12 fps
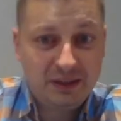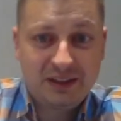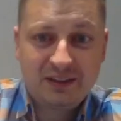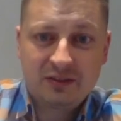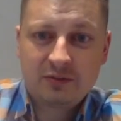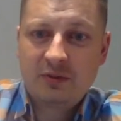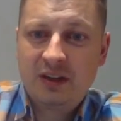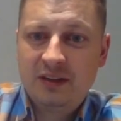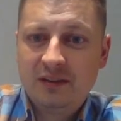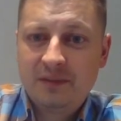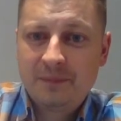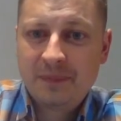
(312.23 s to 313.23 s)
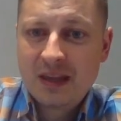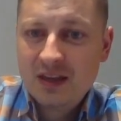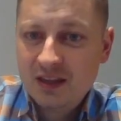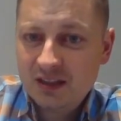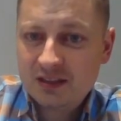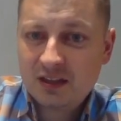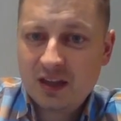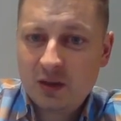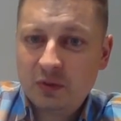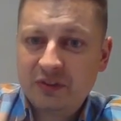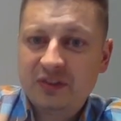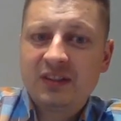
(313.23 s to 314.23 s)
It's great. In the game
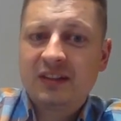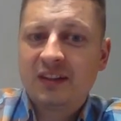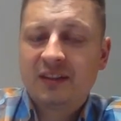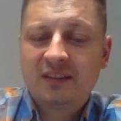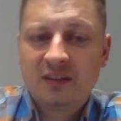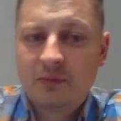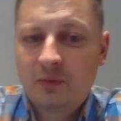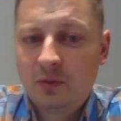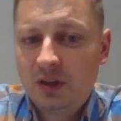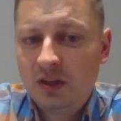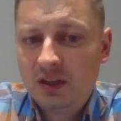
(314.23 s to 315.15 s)
was d takes c4.